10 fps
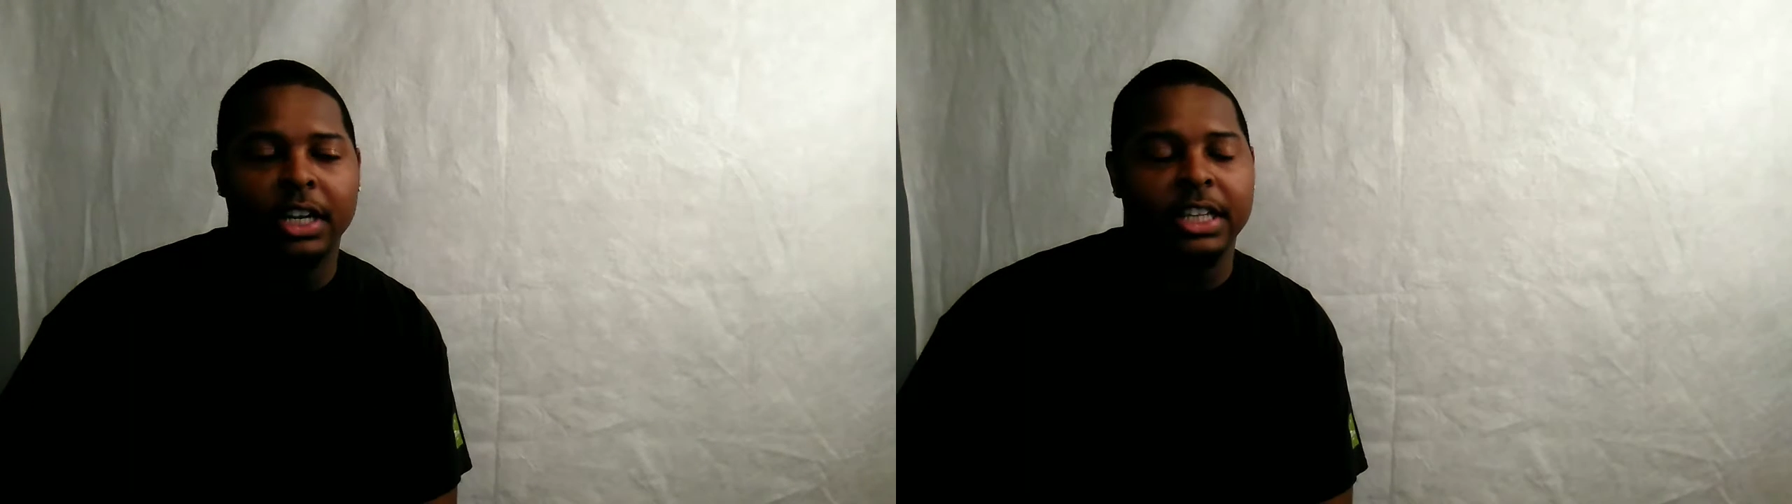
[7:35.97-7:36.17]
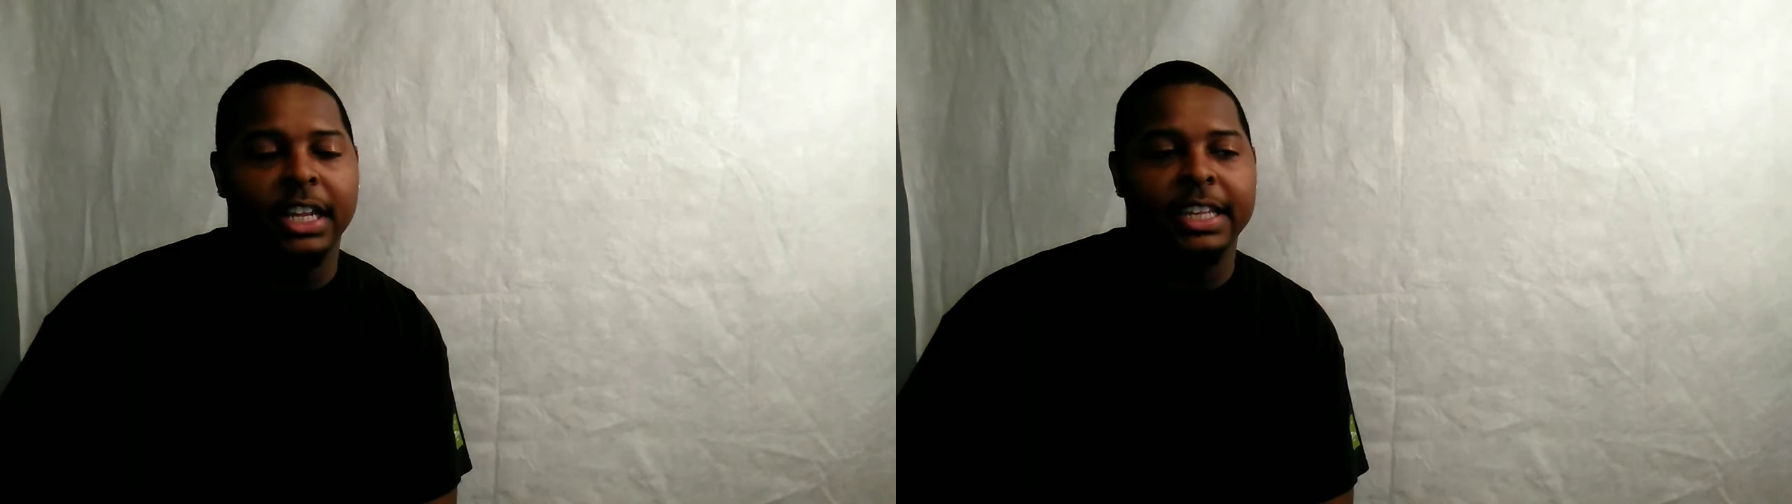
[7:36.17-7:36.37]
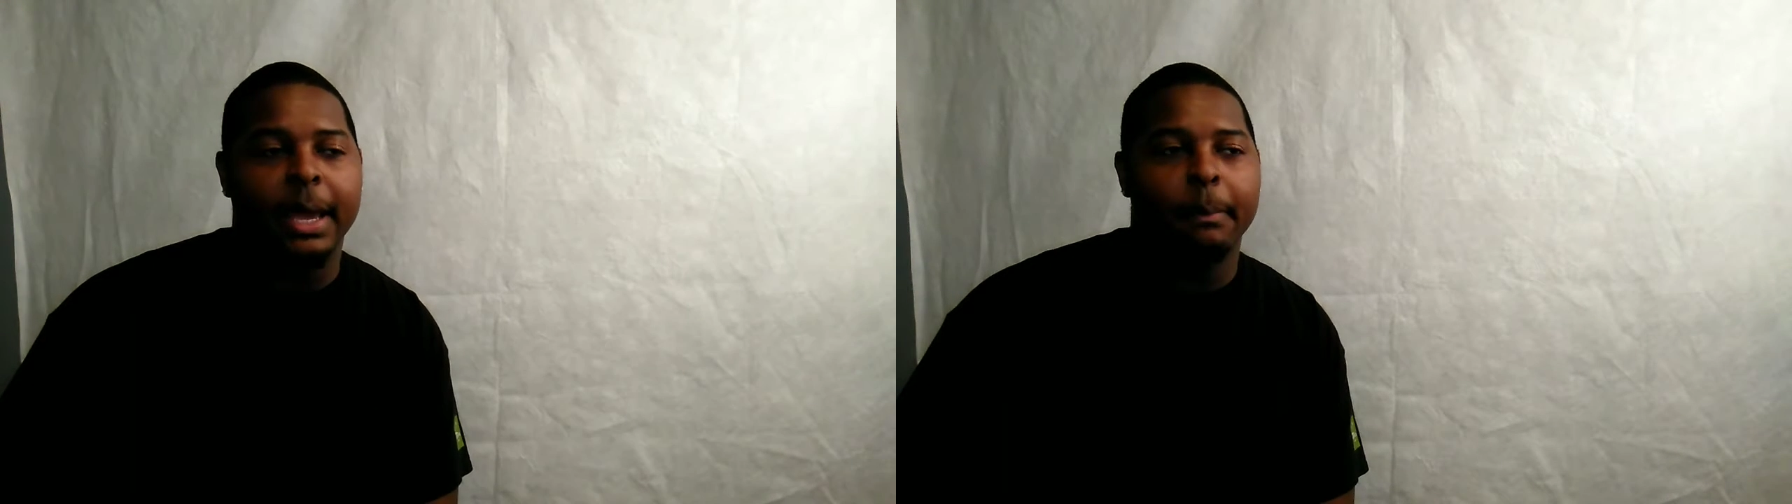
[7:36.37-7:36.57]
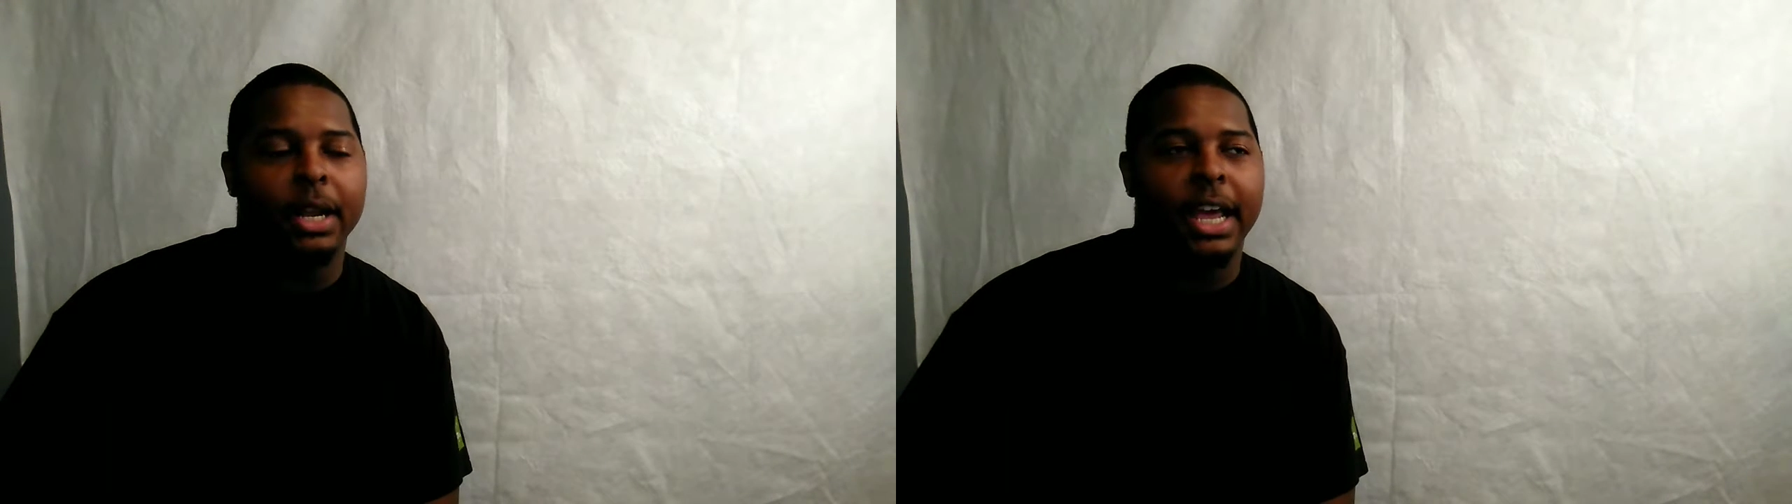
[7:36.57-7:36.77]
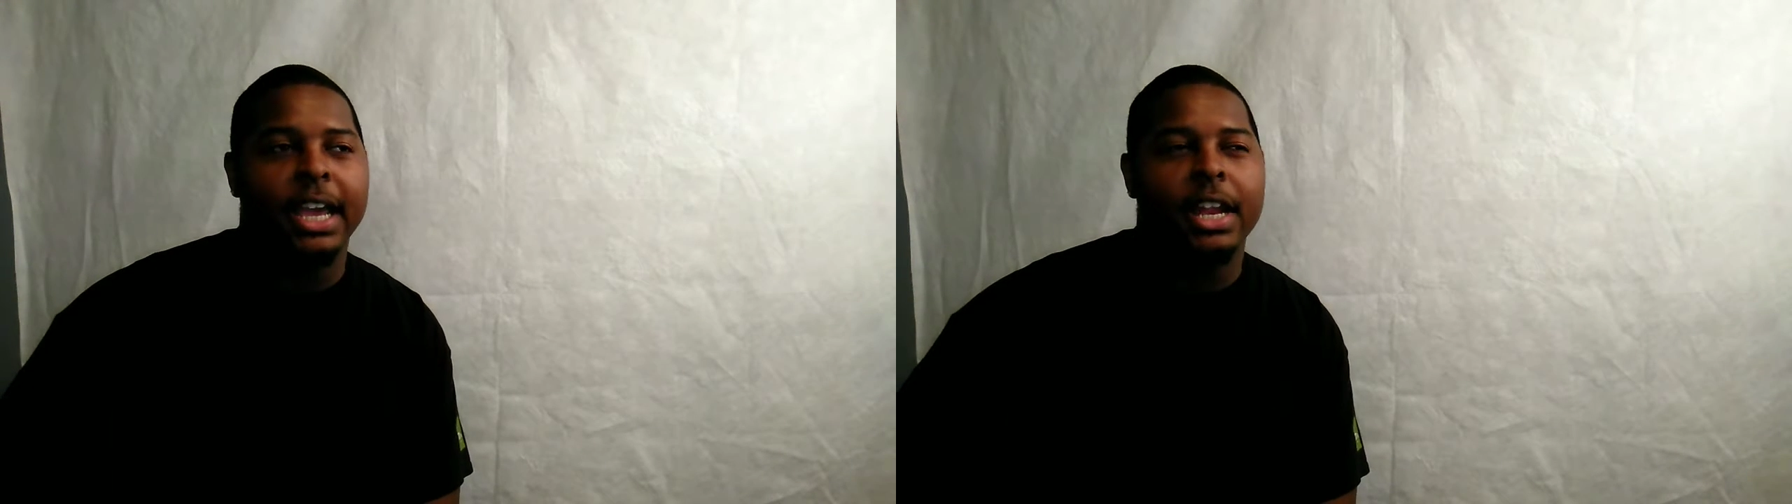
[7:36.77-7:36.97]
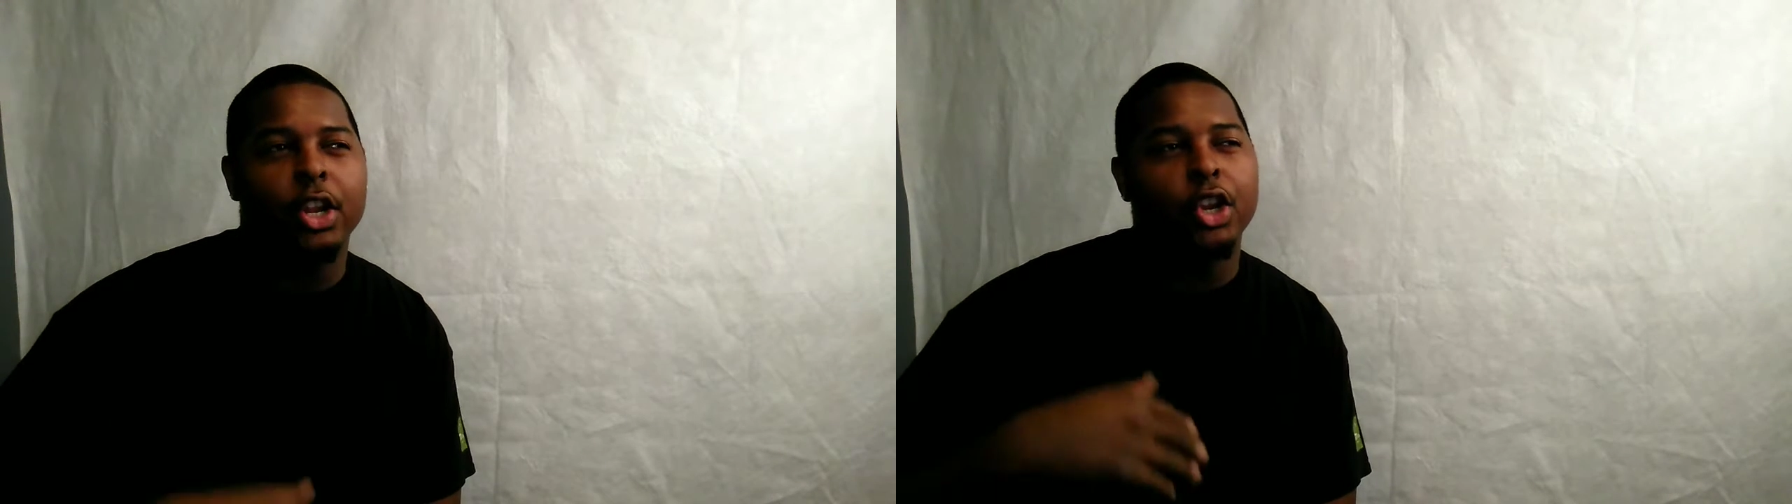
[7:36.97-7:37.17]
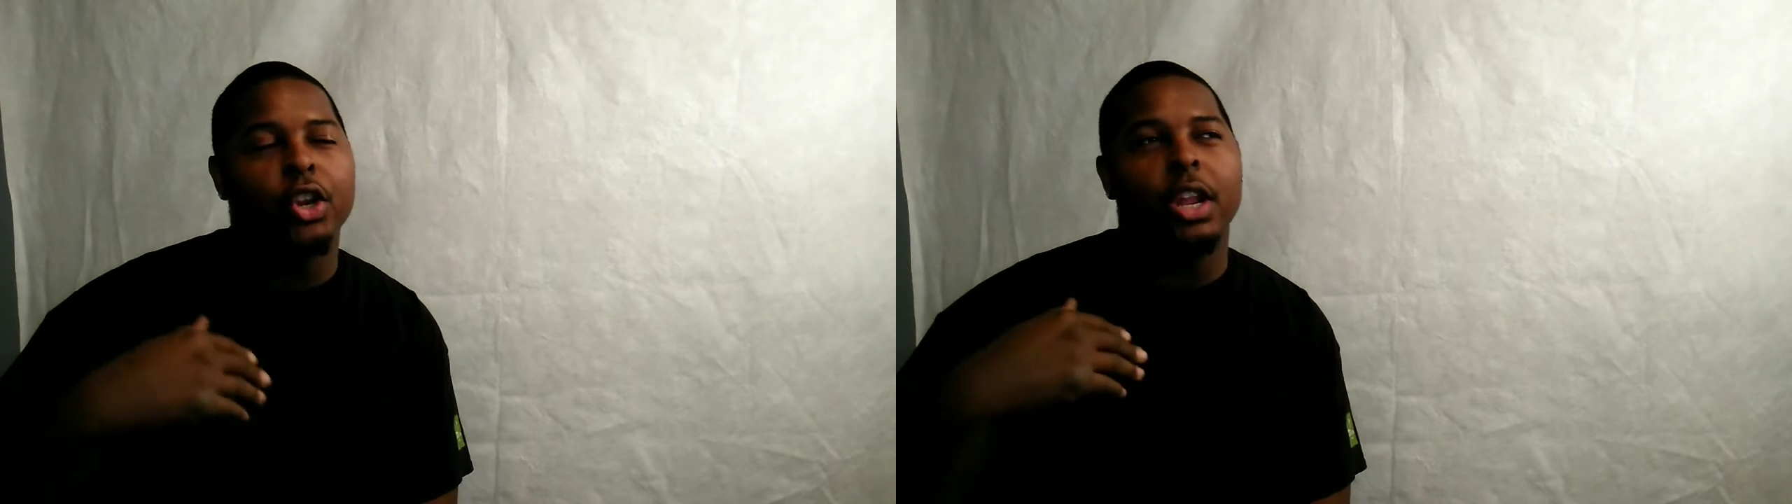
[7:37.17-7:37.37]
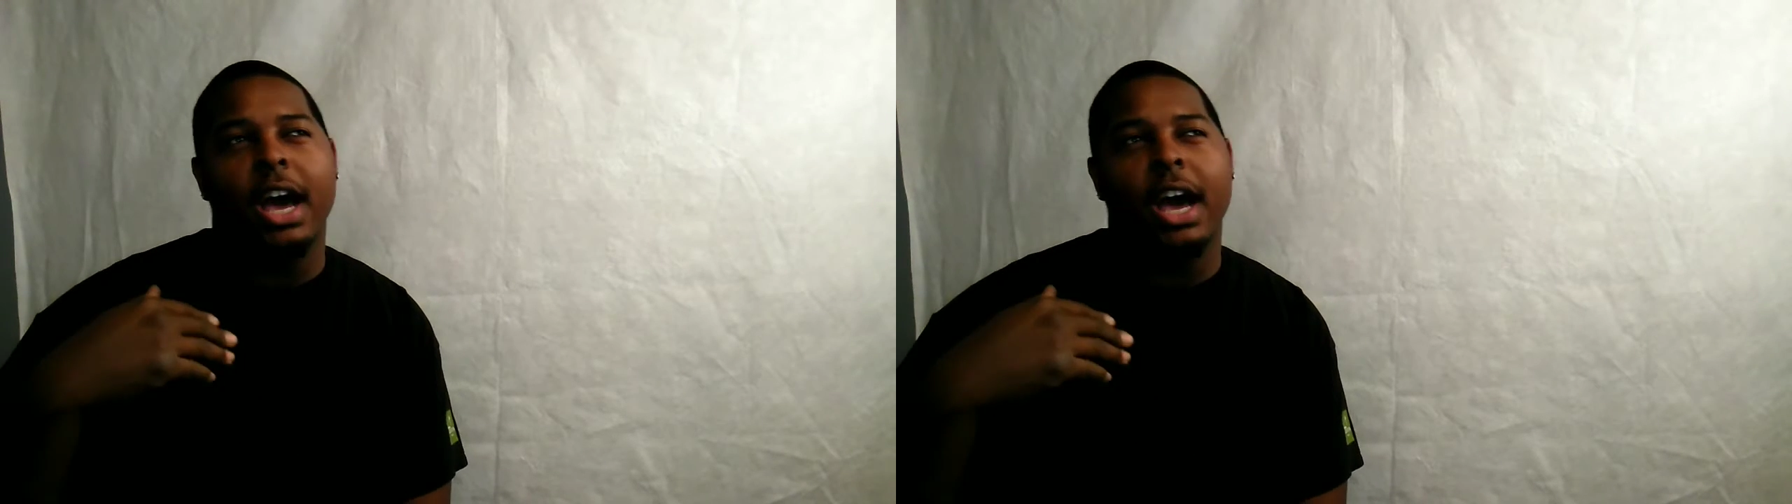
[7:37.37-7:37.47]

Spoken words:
or anything like that, but I kind of